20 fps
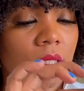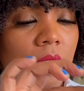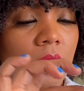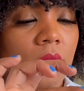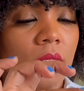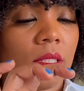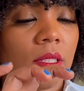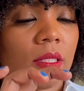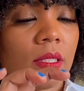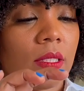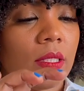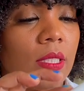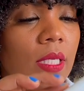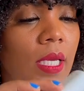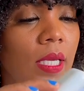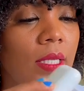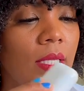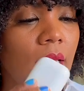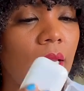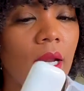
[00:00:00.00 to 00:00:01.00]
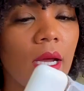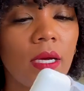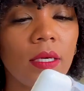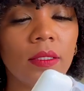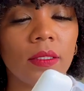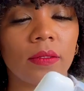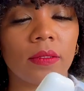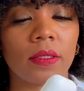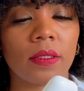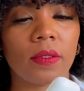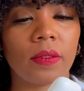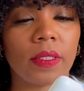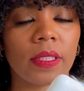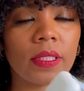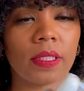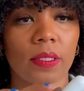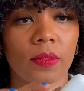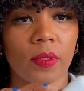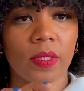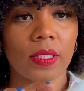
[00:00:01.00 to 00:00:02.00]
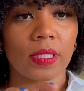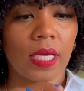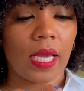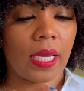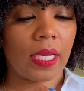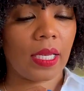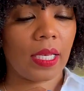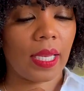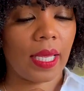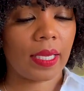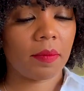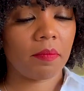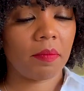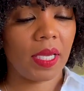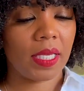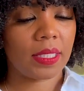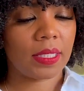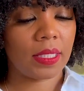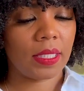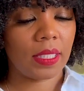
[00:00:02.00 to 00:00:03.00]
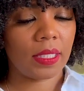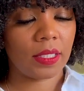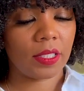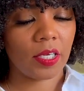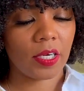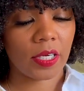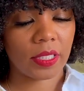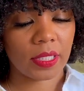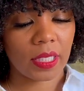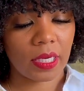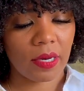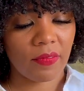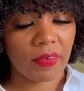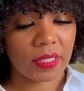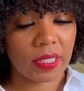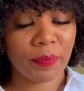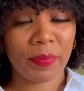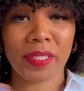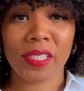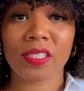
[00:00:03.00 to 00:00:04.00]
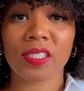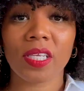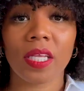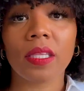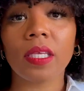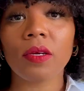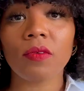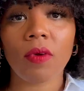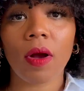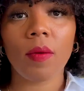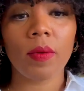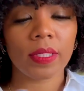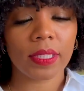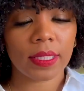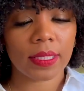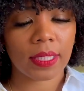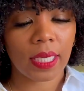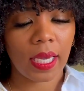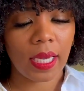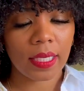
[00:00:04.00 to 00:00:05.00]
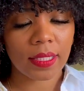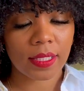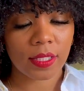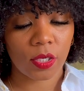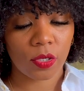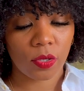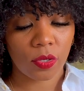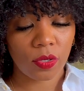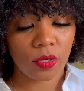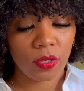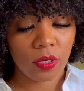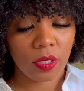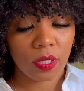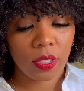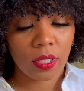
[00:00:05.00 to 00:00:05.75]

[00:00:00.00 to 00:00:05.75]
So just take that out real quick. This one's kind of like messy, dirt and everything, but there's nothing wrong with this case, you know.